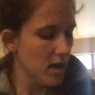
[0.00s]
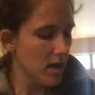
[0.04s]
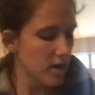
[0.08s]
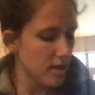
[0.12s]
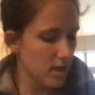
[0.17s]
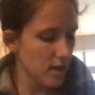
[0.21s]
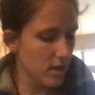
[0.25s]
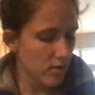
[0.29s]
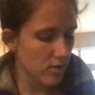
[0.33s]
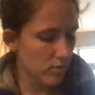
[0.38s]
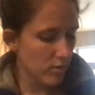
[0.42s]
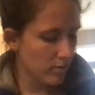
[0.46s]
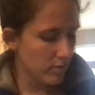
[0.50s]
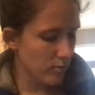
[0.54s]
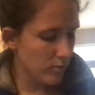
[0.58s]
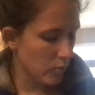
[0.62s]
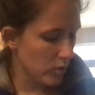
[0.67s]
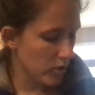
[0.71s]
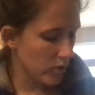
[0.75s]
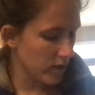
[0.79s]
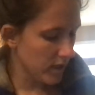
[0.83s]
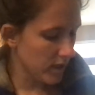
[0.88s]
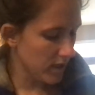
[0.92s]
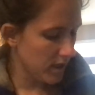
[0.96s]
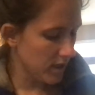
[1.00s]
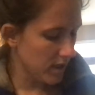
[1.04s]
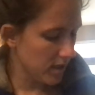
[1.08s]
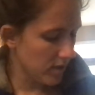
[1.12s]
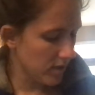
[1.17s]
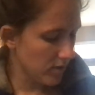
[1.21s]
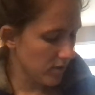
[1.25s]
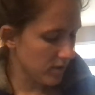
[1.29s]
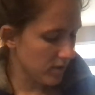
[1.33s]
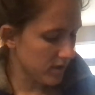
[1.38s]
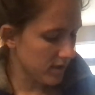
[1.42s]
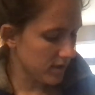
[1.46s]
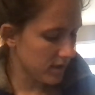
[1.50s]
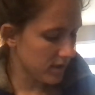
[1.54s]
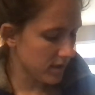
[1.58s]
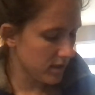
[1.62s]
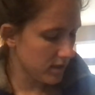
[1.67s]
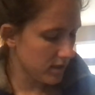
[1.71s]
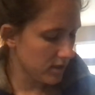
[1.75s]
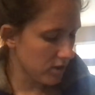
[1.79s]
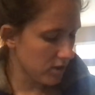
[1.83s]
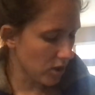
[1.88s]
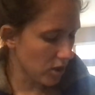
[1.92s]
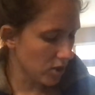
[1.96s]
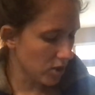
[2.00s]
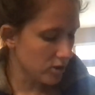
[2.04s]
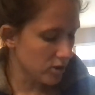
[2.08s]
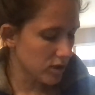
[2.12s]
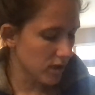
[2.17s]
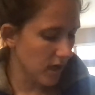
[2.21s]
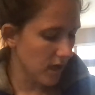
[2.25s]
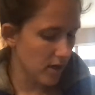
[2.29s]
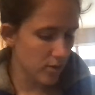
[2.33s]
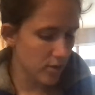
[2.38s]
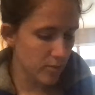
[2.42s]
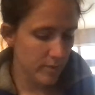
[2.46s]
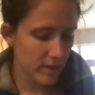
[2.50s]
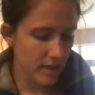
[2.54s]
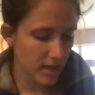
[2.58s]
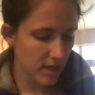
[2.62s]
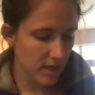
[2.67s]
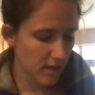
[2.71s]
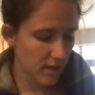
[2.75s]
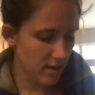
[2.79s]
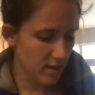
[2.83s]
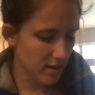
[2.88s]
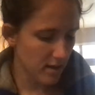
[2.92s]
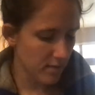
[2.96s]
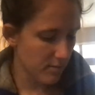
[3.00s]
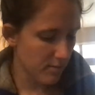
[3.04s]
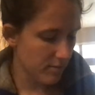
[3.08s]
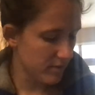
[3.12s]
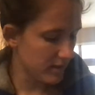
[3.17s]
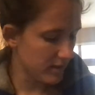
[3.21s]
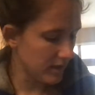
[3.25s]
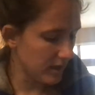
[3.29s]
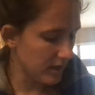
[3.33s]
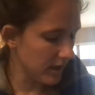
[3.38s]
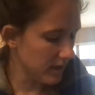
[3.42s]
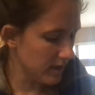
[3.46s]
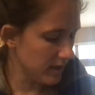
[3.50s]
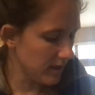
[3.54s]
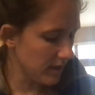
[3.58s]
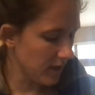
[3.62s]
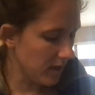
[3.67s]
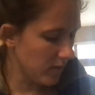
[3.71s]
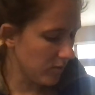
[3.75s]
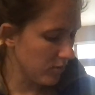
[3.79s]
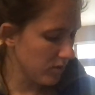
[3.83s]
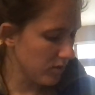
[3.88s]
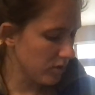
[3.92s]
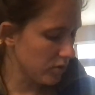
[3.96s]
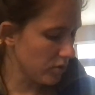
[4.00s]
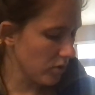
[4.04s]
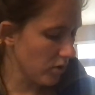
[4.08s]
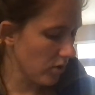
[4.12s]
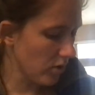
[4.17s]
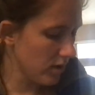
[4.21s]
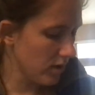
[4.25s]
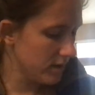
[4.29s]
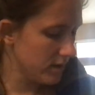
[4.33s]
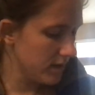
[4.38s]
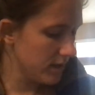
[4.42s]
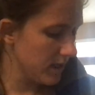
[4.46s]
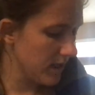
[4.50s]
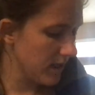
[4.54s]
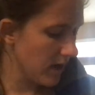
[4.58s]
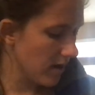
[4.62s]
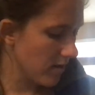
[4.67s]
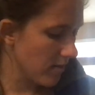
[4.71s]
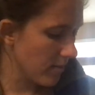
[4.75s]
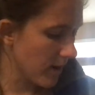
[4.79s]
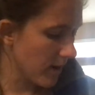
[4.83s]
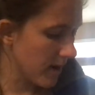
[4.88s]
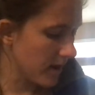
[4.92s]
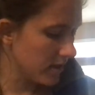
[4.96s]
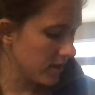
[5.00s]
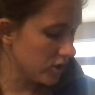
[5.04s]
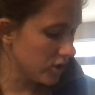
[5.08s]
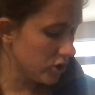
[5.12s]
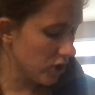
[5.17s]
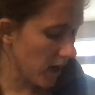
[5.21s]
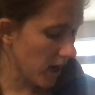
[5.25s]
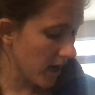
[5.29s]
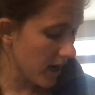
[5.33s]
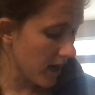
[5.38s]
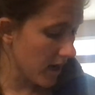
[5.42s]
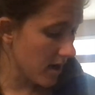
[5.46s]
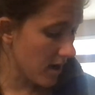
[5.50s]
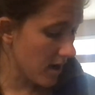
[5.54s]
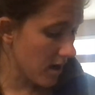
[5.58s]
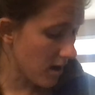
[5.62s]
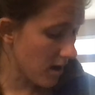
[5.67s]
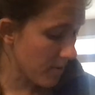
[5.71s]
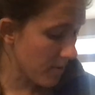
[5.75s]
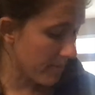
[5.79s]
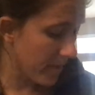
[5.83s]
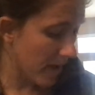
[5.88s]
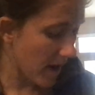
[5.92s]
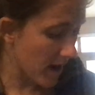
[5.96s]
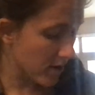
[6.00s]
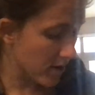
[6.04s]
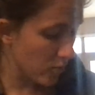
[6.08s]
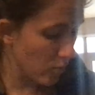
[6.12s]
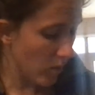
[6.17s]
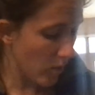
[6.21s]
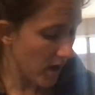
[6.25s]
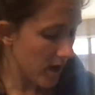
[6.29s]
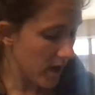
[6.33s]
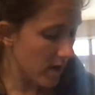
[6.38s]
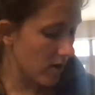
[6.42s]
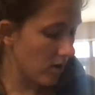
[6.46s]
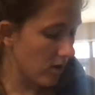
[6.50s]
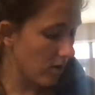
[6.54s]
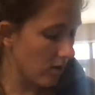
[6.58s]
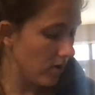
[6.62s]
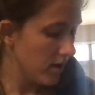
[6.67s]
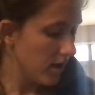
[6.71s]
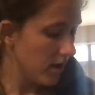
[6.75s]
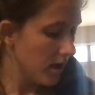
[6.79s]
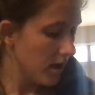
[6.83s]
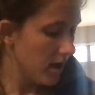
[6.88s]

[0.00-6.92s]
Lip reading: Then one morning he noticed a dark shadow beneath him. Suddenly he was thrown into the air by a giant humpback whale.